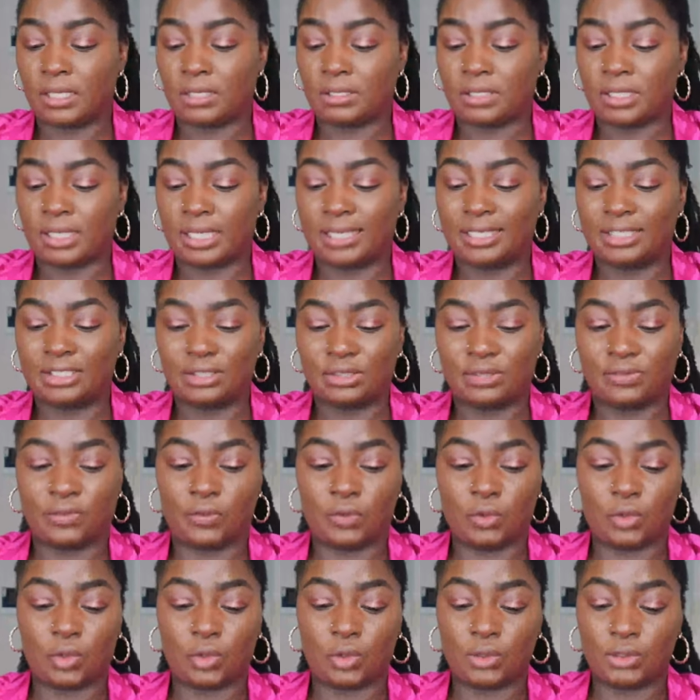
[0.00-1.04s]
that it just
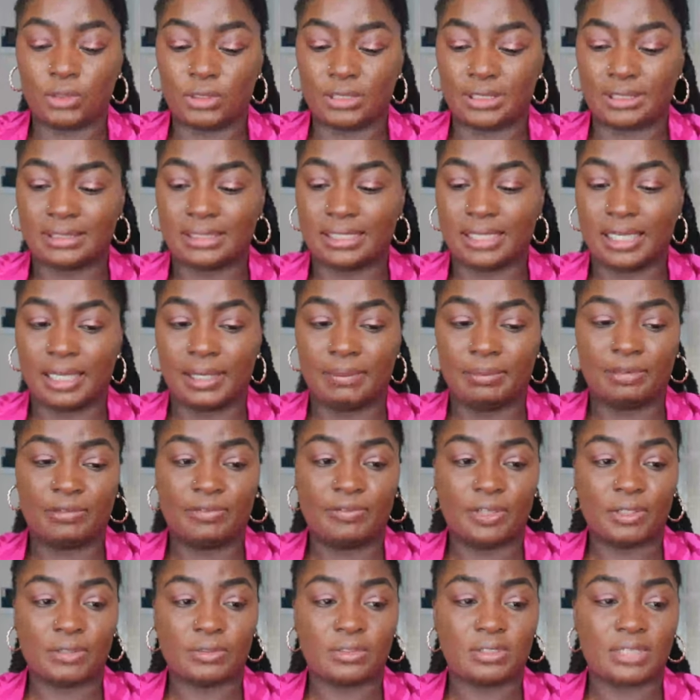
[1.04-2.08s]
falls the same. It
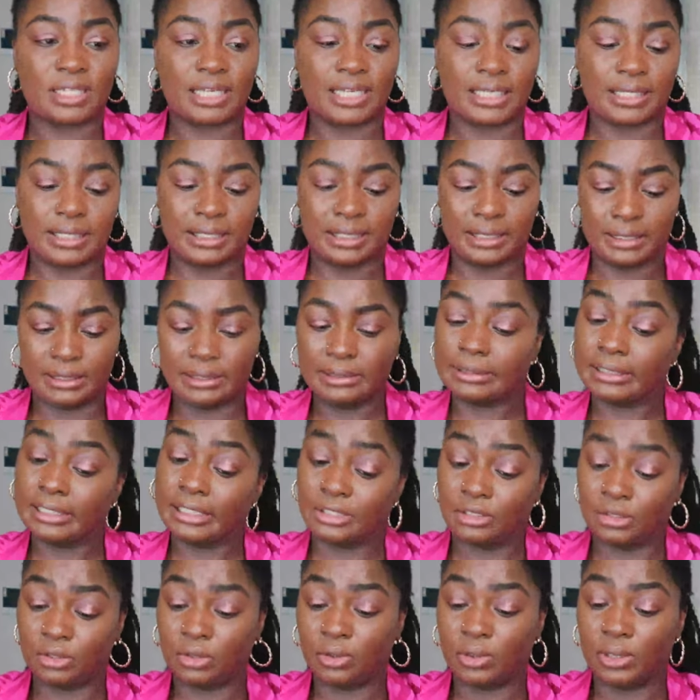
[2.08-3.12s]
feels like
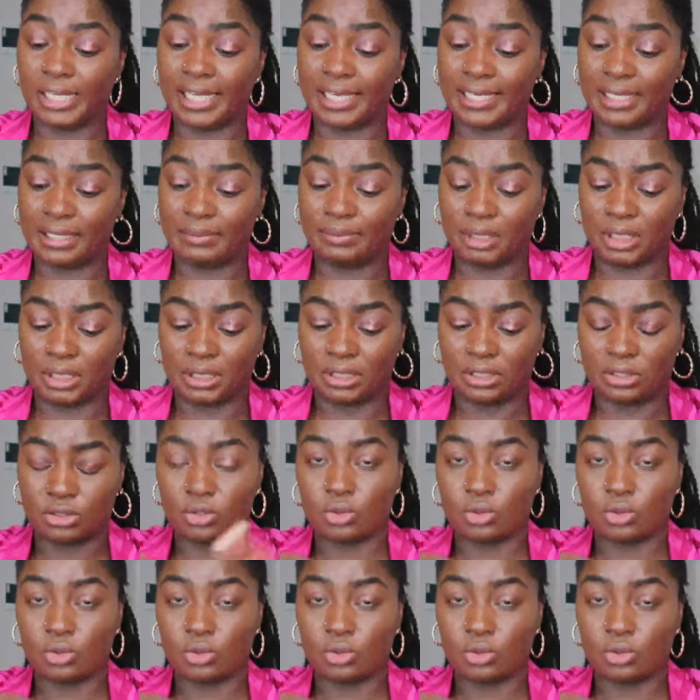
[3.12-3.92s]
there's no lining because it